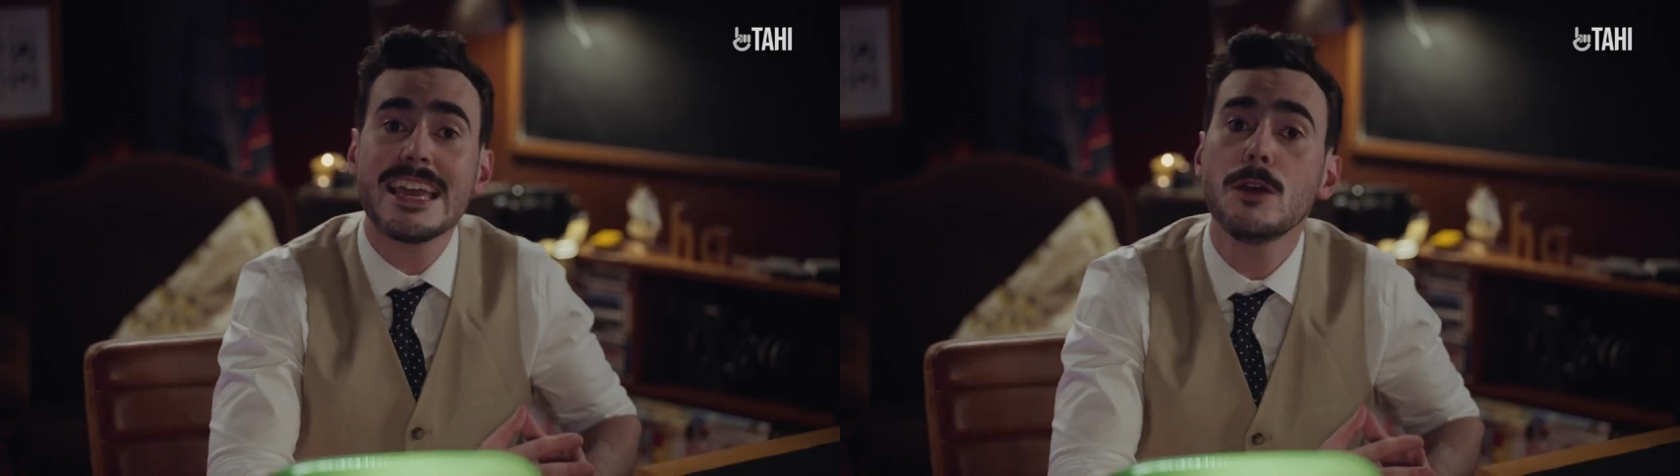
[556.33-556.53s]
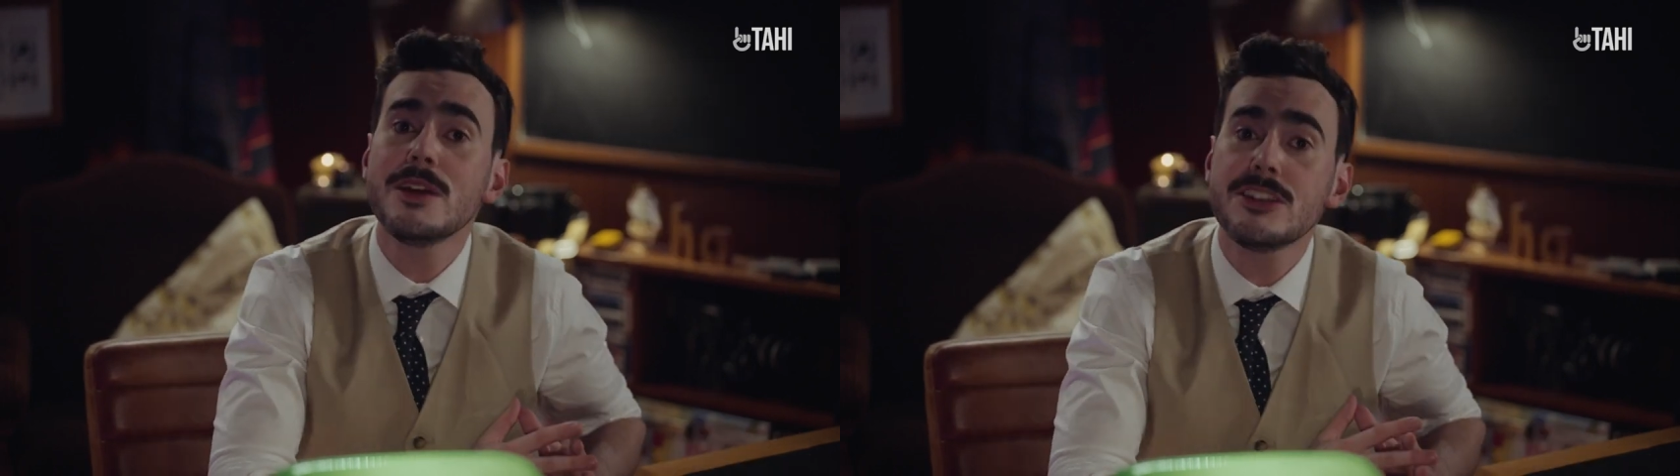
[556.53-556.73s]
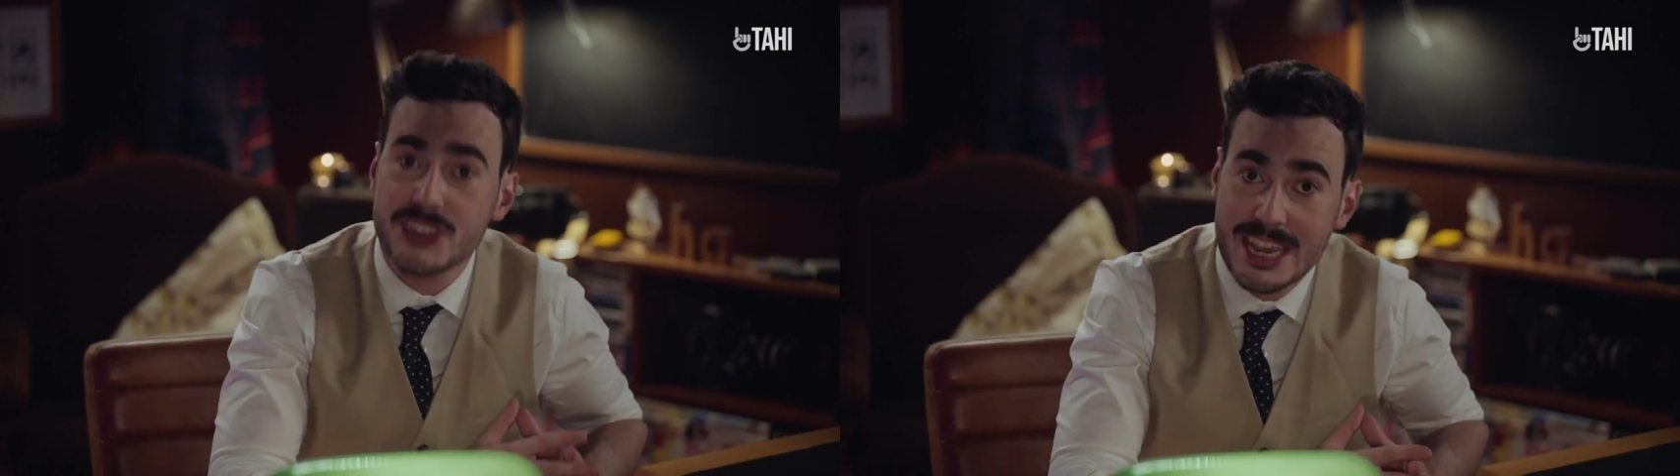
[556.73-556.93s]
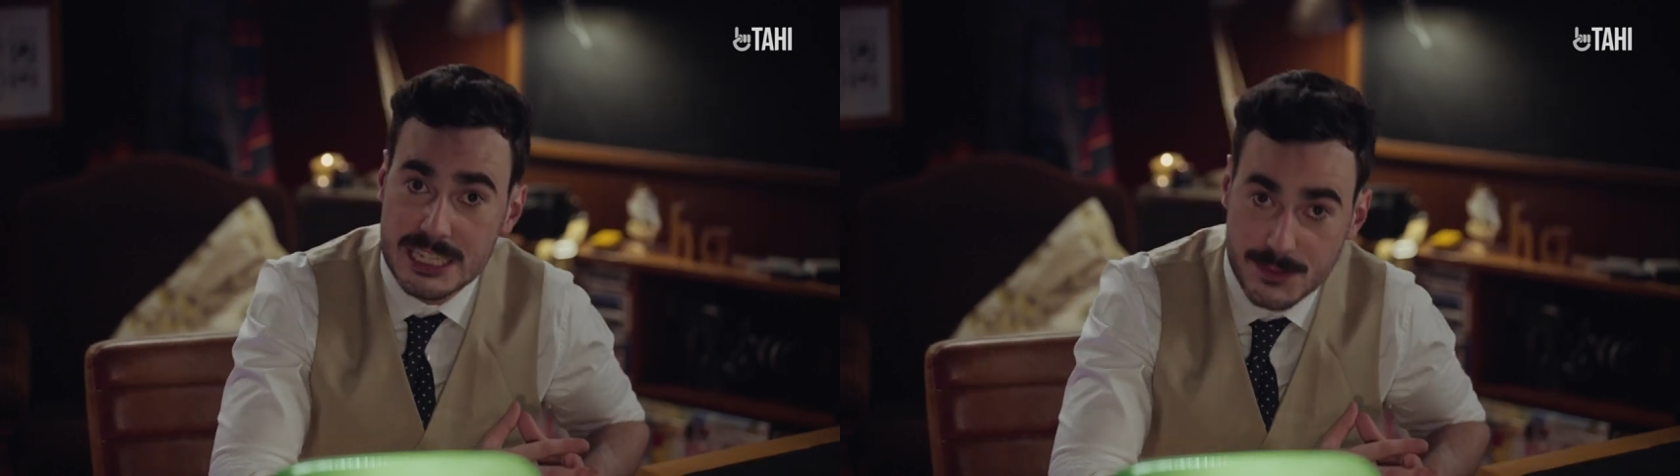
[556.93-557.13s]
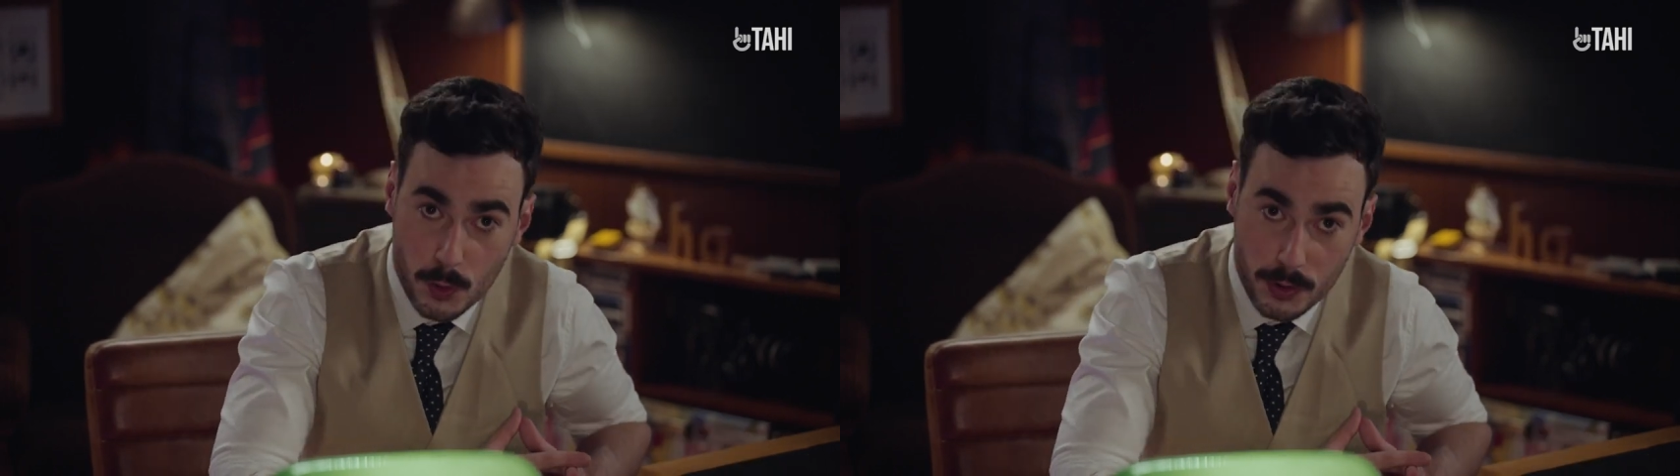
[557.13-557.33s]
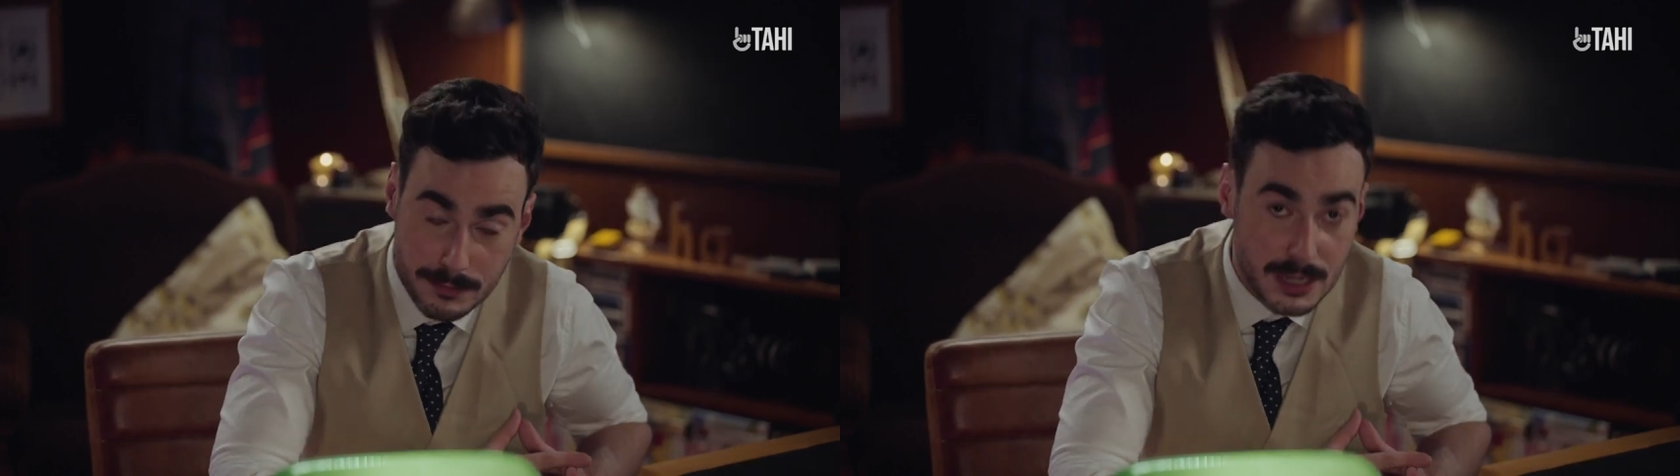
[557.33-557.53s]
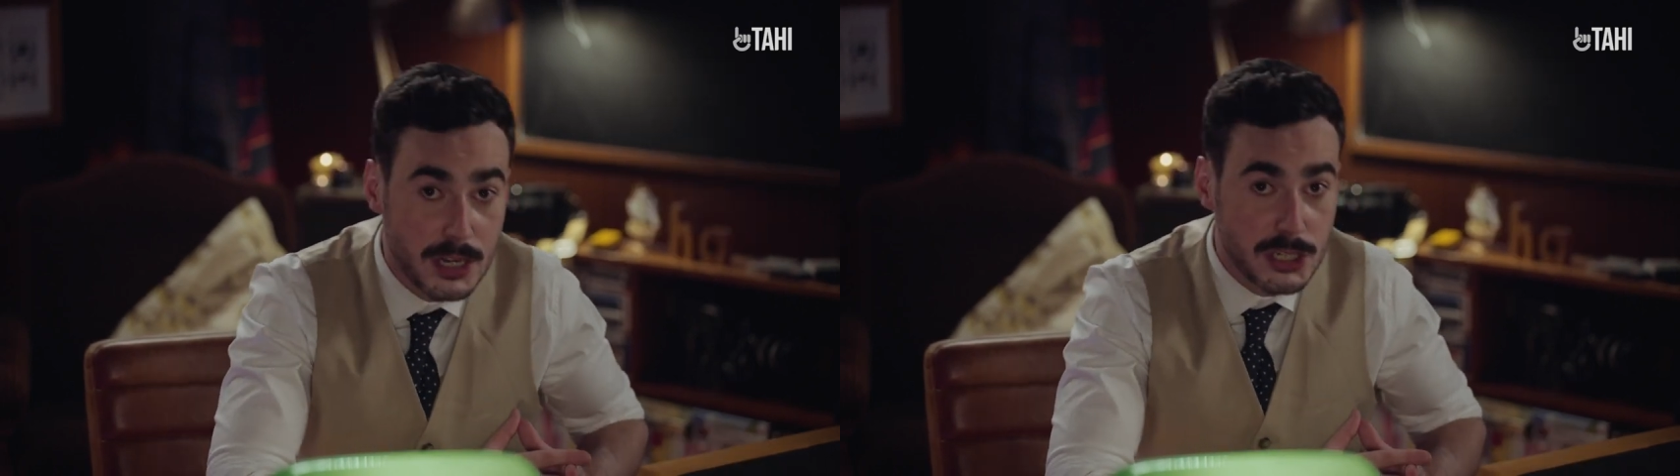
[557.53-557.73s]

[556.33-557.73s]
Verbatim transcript: iwi Chairs Forum